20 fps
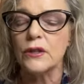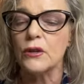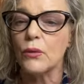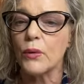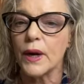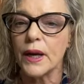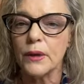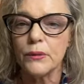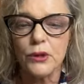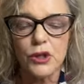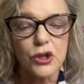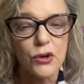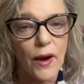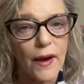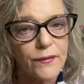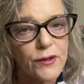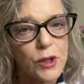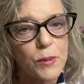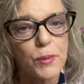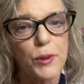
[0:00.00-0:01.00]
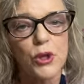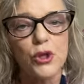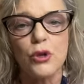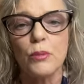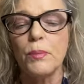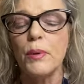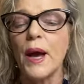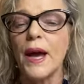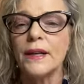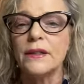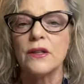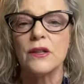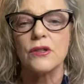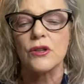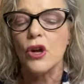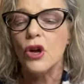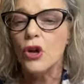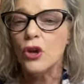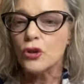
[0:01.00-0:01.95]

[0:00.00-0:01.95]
the way in which you have a spiritual practice,